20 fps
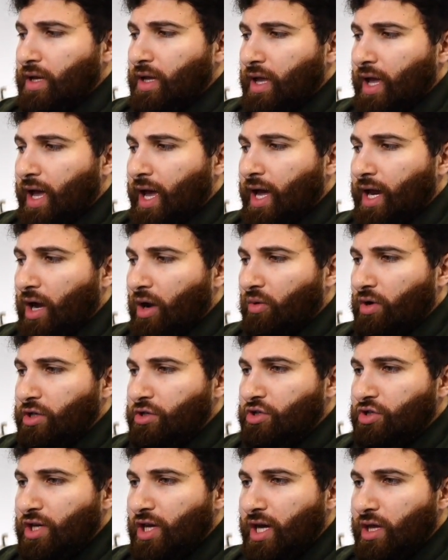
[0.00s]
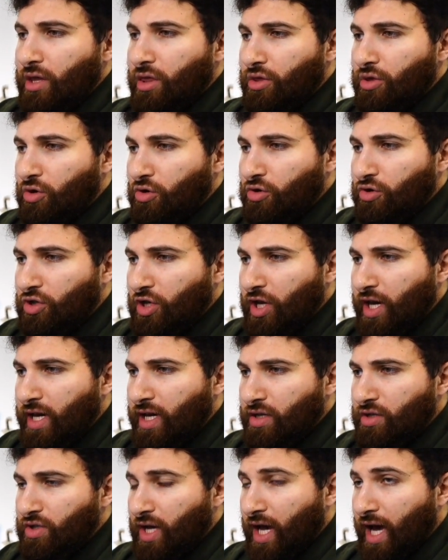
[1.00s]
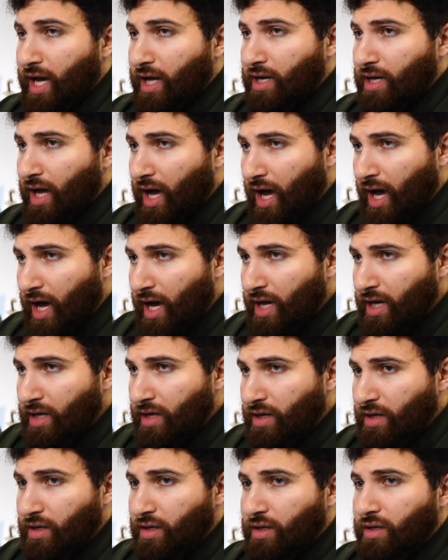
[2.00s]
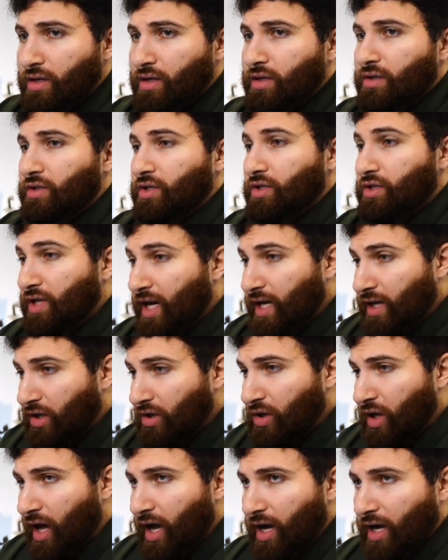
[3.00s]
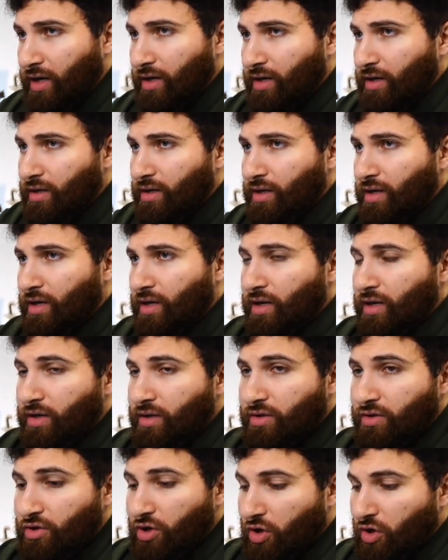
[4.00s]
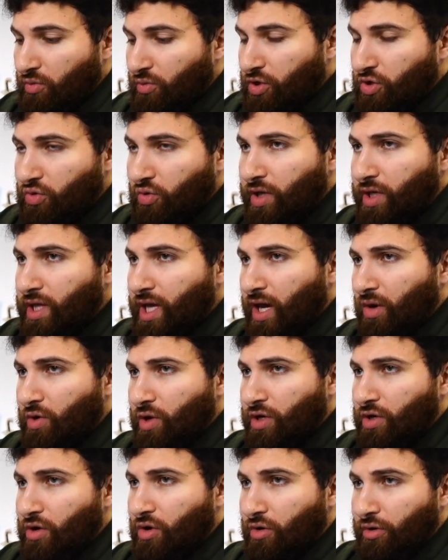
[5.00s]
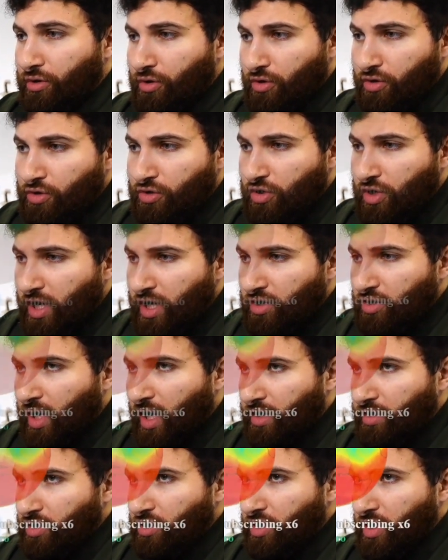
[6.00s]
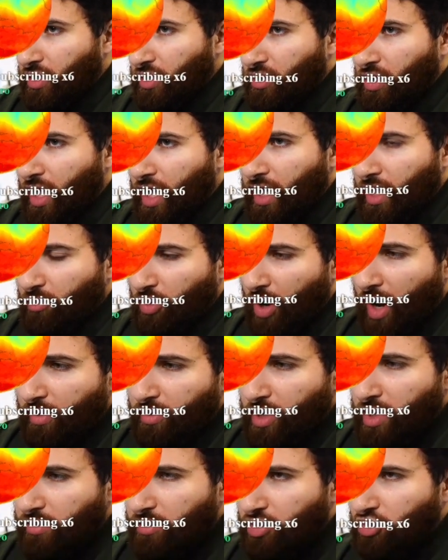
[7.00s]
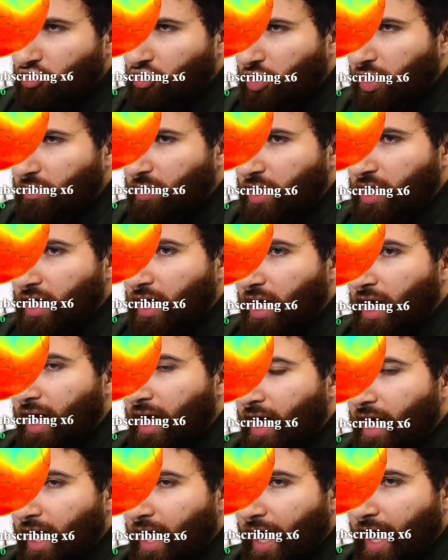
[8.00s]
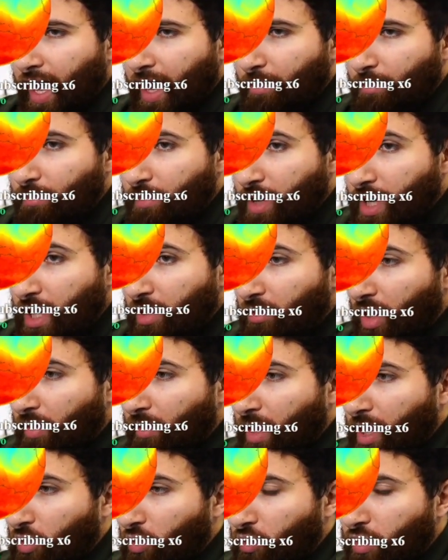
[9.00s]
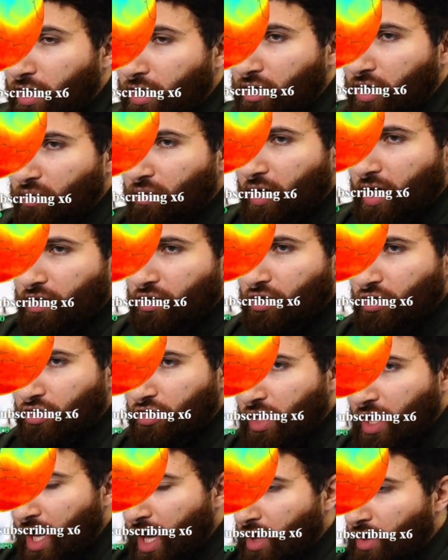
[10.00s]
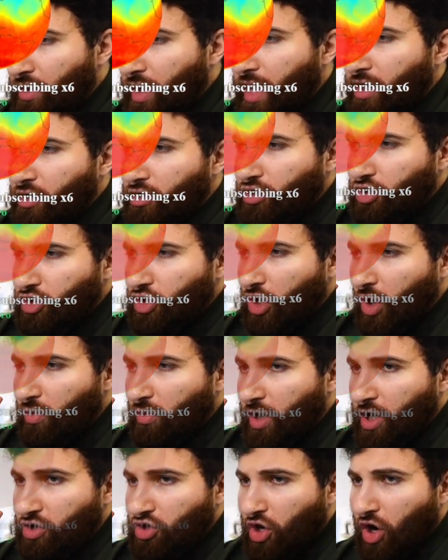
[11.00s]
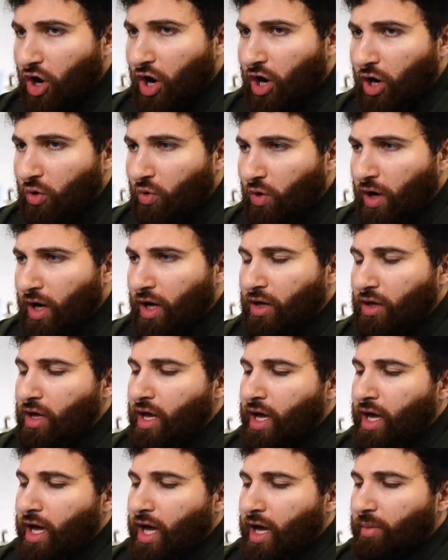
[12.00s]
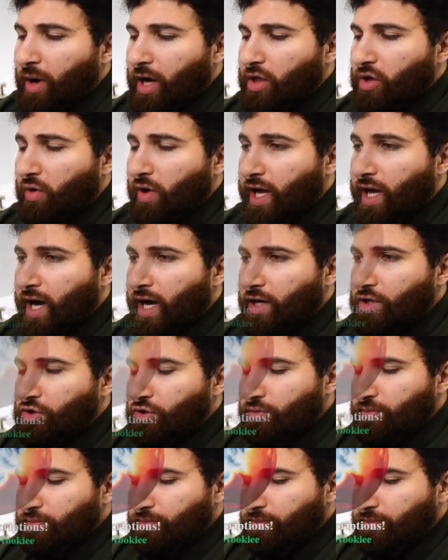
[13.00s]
and I want to say Thursdays at 9 to 10 o'clock. So between that window, Thursdays, 9 to 10 o'clock, I'm probably going to be streaming at minimum on a weekly basis. Thank you so much, Arwell. And by the way, guys,